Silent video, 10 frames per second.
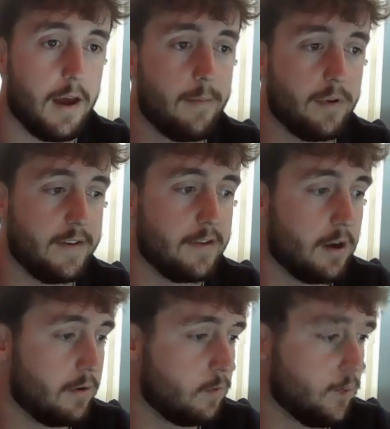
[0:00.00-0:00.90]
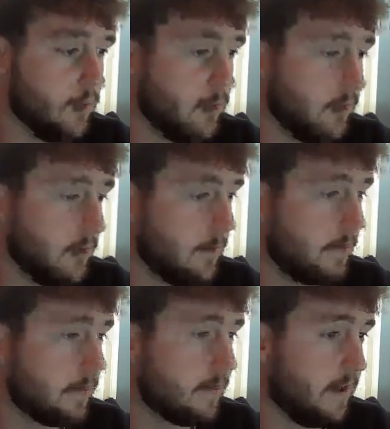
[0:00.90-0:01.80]
plays out and what
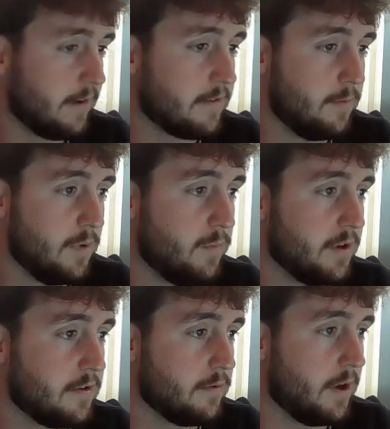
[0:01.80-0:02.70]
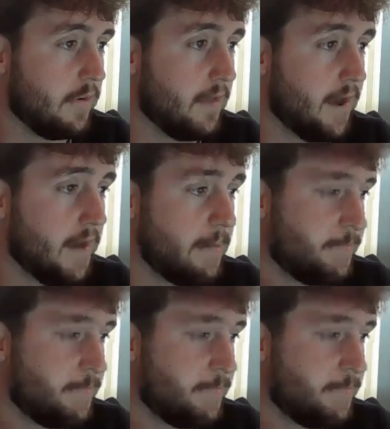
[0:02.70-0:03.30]
decks can be built around that.